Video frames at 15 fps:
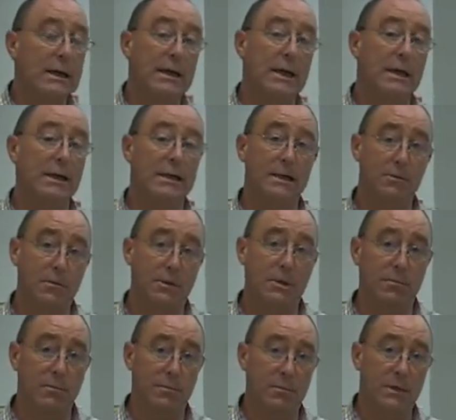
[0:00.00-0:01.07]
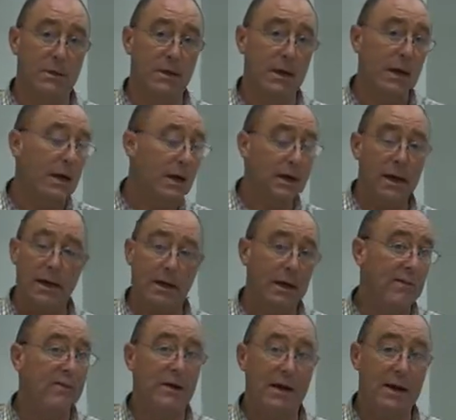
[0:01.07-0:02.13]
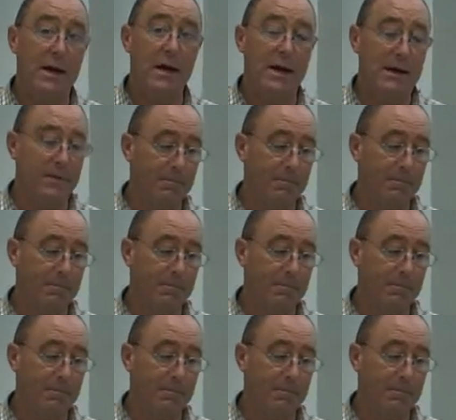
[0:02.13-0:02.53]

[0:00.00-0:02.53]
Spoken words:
And symptoms can never lie.